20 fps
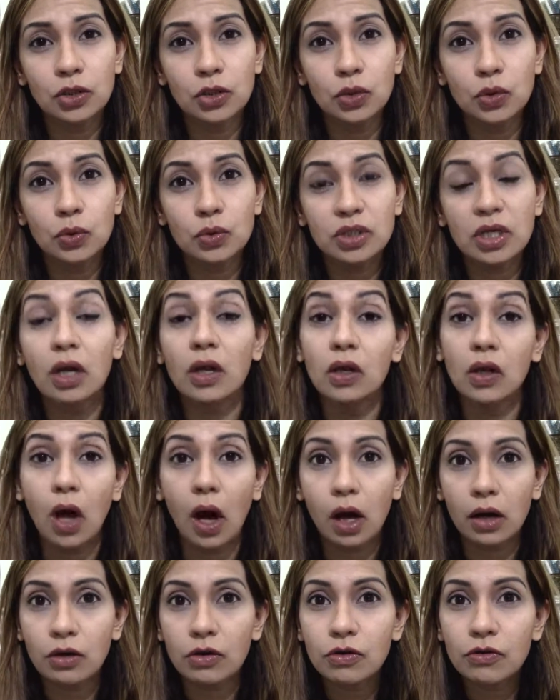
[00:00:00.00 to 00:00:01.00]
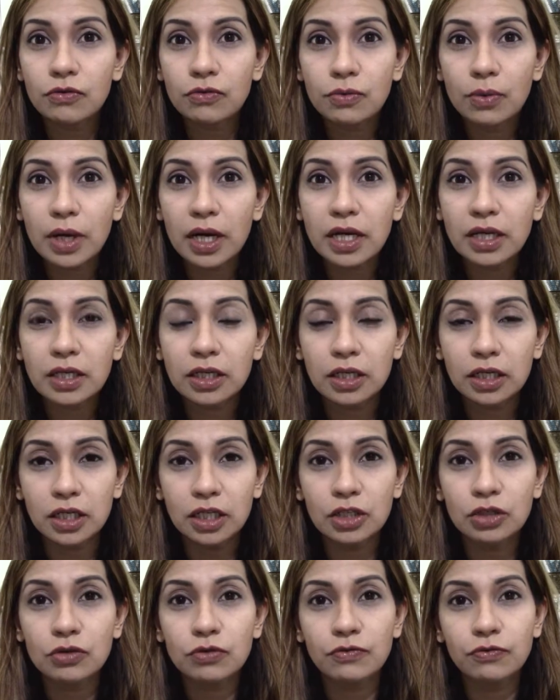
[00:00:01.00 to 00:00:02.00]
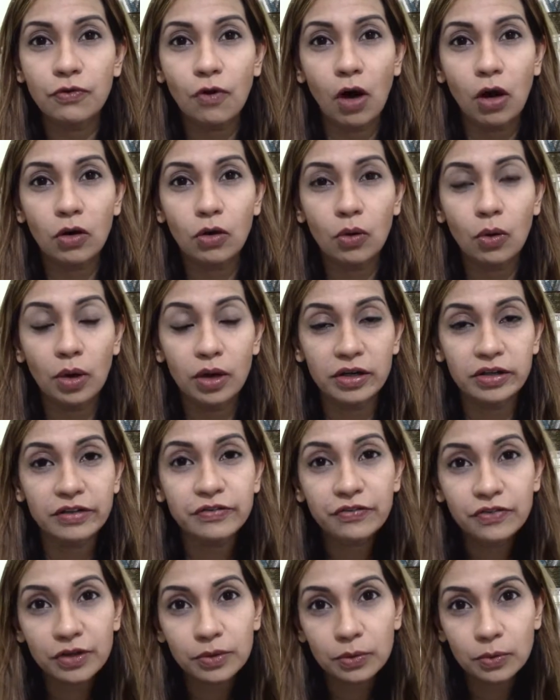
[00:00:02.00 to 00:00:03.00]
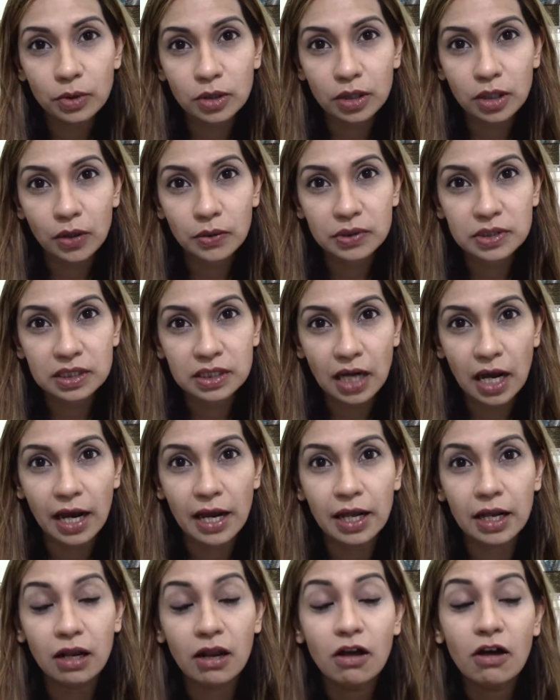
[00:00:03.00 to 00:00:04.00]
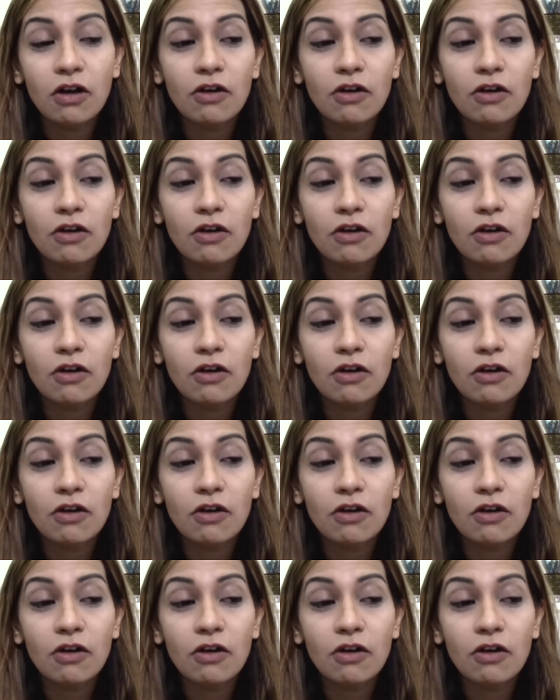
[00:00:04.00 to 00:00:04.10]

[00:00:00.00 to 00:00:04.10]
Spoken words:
to lose a lot of weight need to follow a different workout style